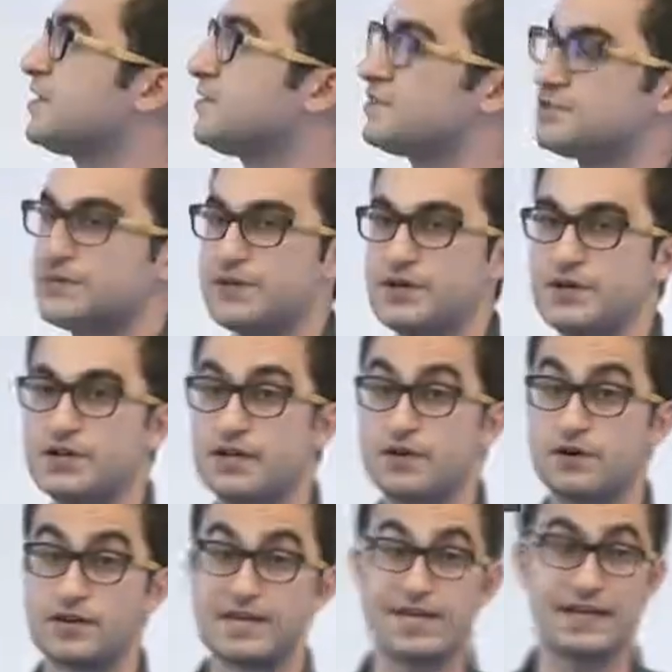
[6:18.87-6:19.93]
on Twitter, and
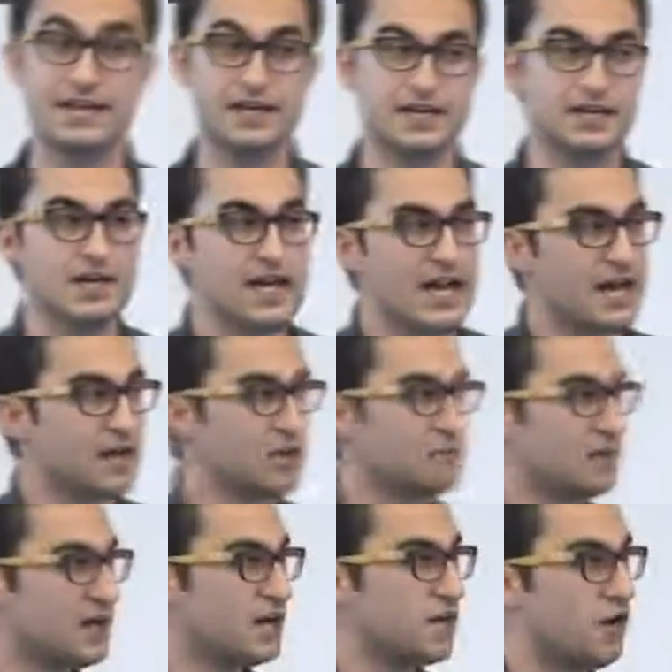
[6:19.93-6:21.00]
organic, and
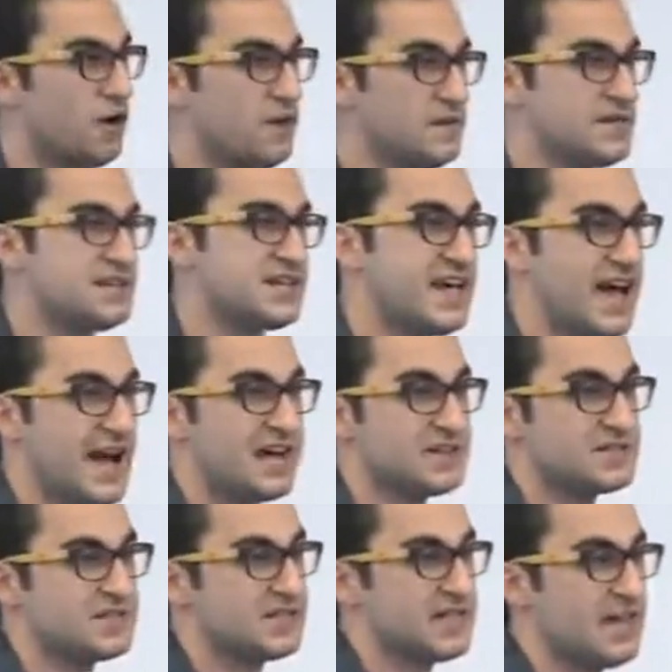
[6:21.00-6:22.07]
compared all these
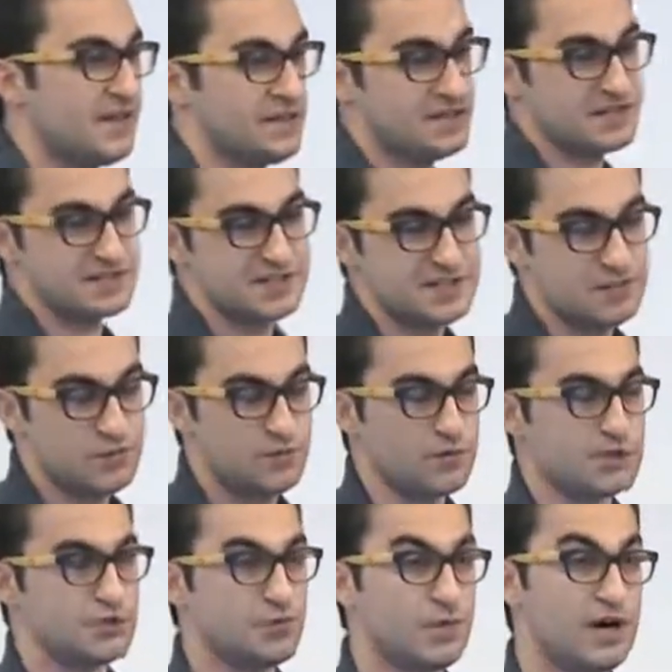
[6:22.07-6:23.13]
CACs together to see
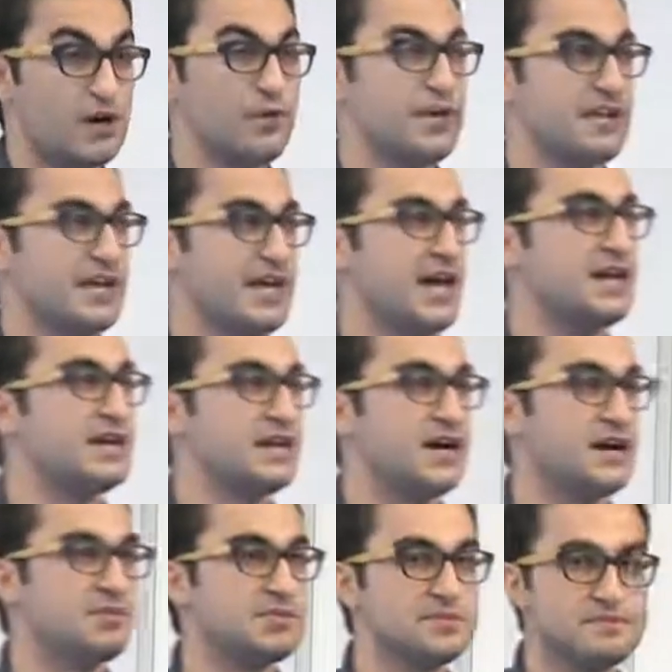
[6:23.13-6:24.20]
which, where we ended
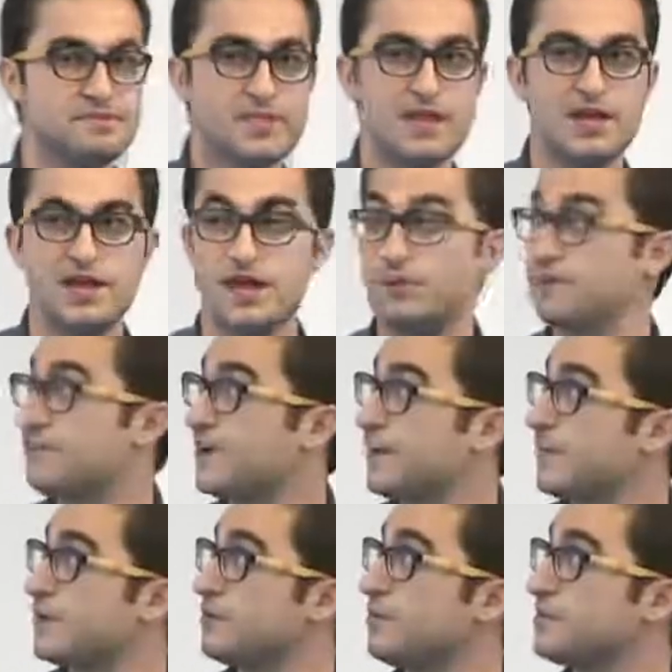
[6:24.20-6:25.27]
up. And we
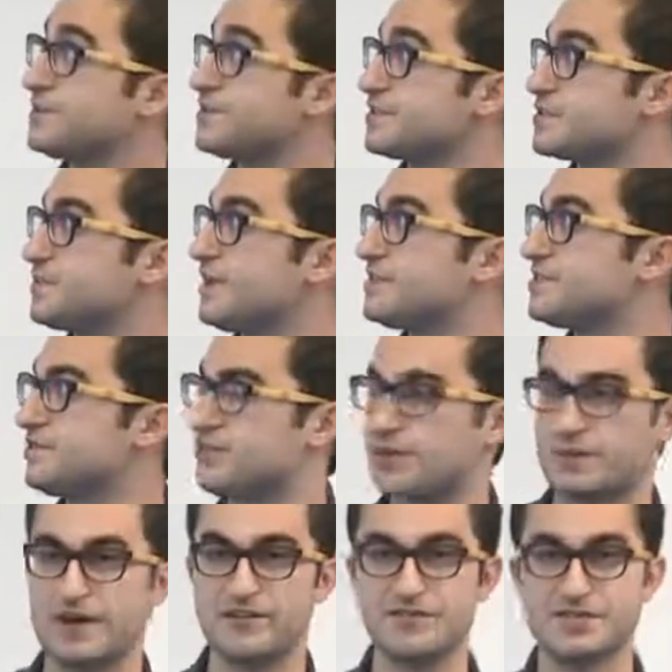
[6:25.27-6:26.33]
found that our most expensive one,
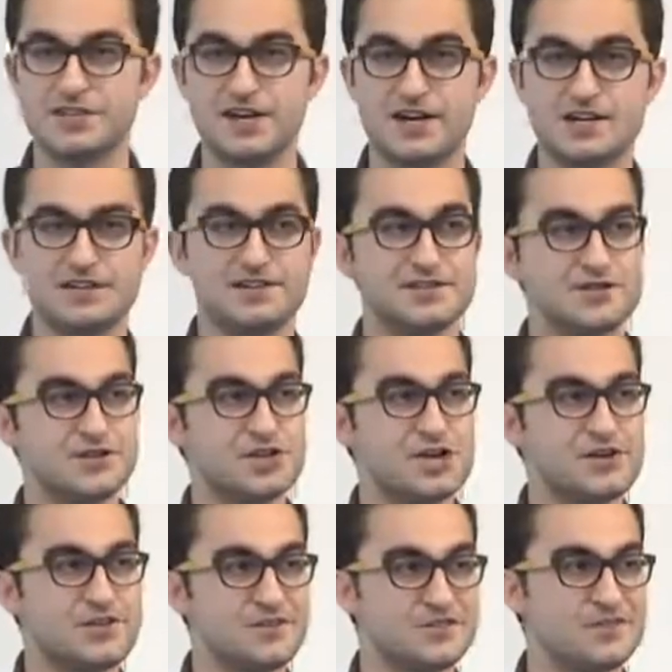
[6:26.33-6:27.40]
I'm obviously not going to
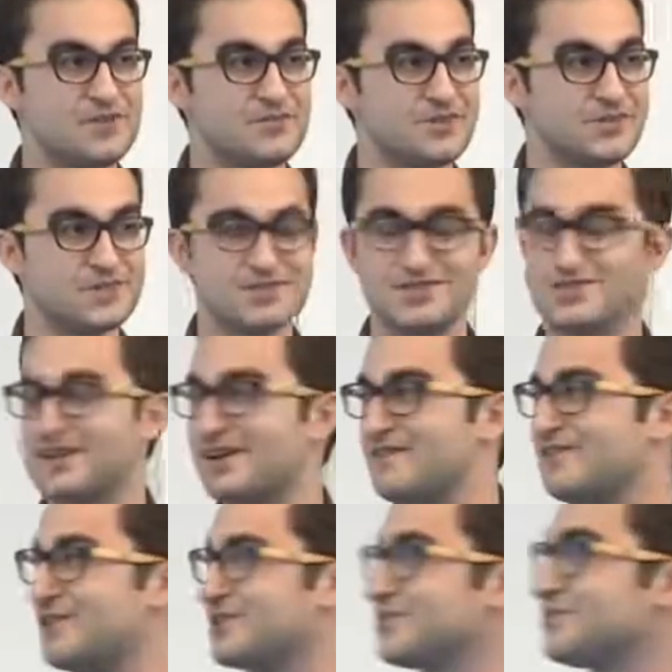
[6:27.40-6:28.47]
share these numbers because they're
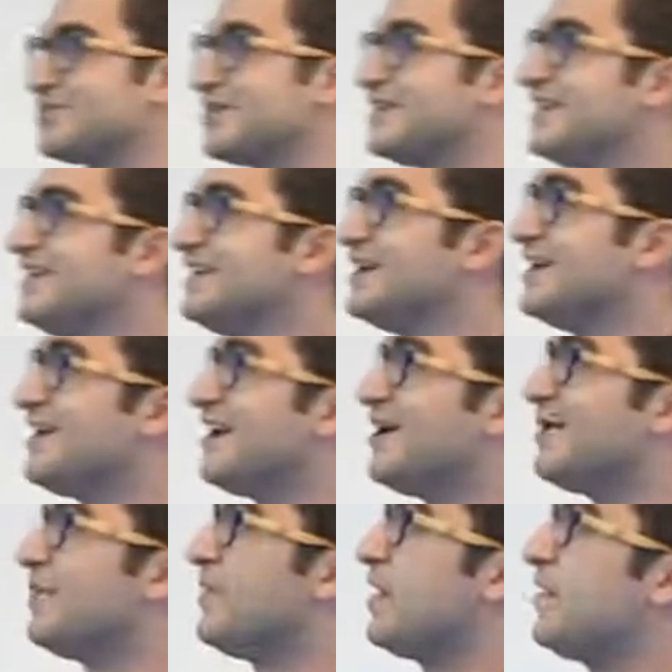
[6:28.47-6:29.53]
confidential, but
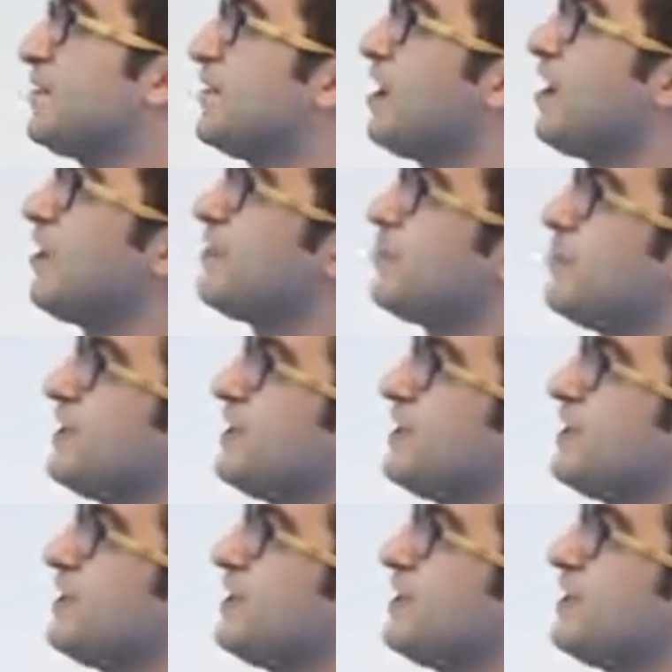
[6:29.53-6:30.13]
um, the, the,